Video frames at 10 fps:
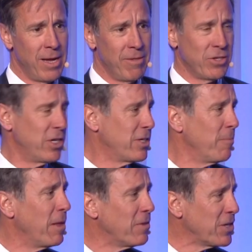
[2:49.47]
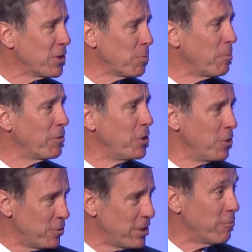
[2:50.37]
the system that the salespeople
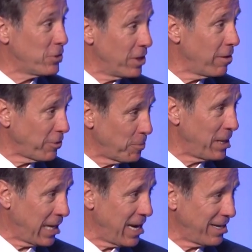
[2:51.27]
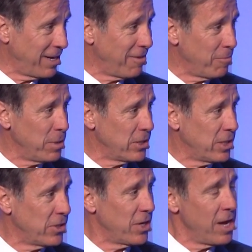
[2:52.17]
used. It was still ultimately connected to the
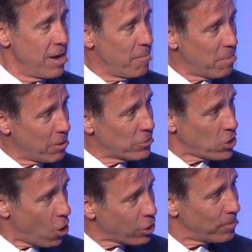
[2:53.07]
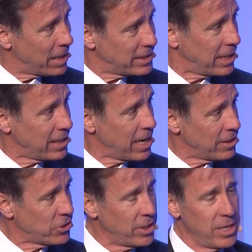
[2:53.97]
business, but it was all about
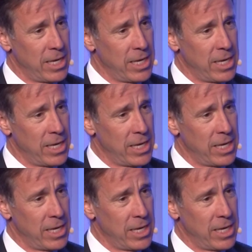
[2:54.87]
technology.